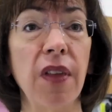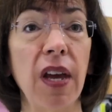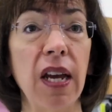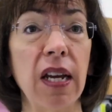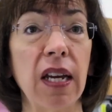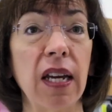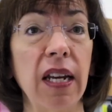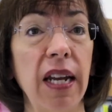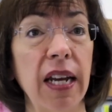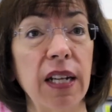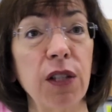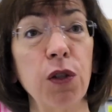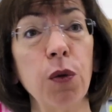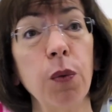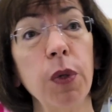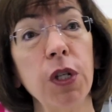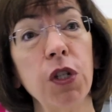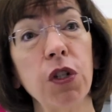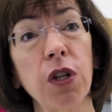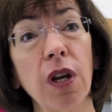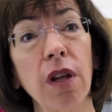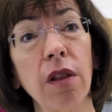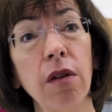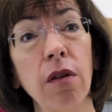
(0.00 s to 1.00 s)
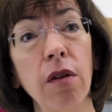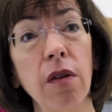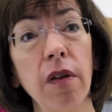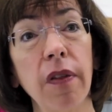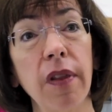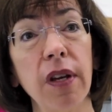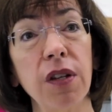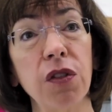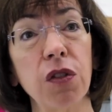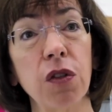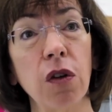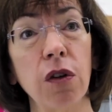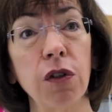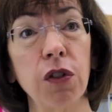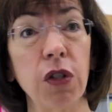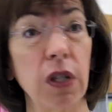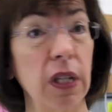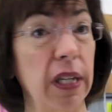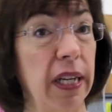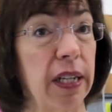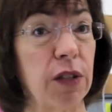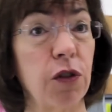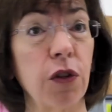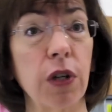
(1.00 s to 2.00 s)
they connect to each other and they start to
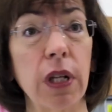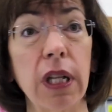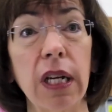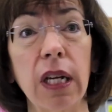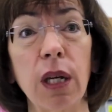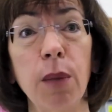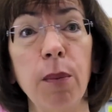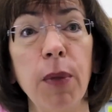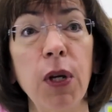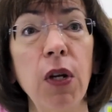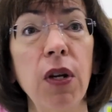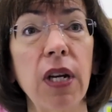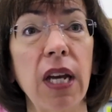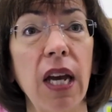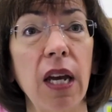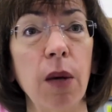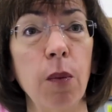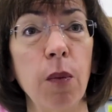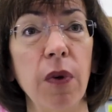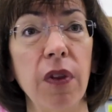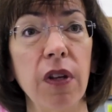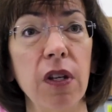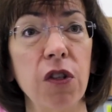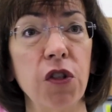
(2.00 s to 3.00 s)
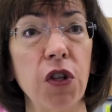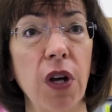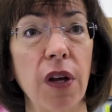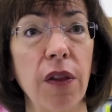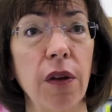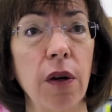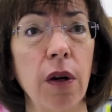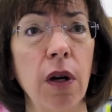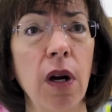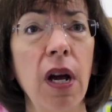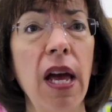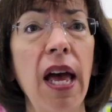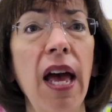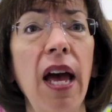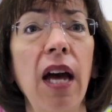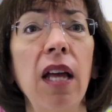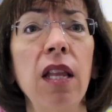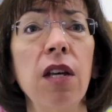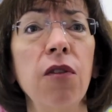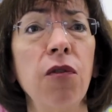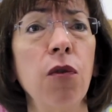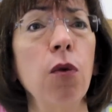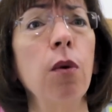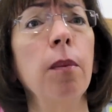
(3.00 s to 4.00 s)
electrically communicate with each other, and
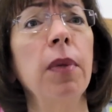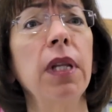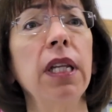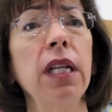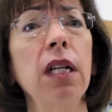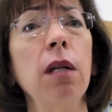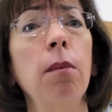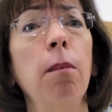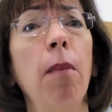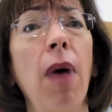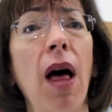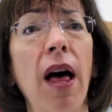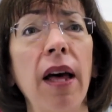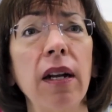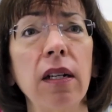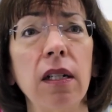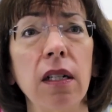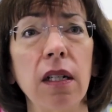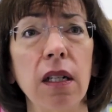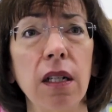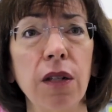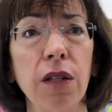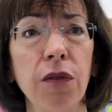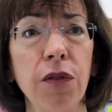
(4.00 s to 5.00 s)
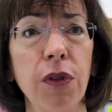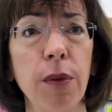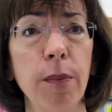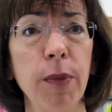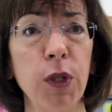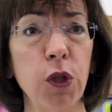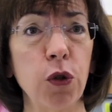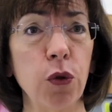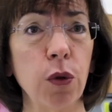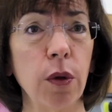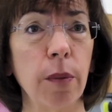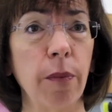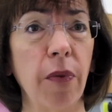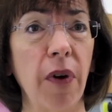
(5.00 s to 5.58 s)
they form a little model of the mature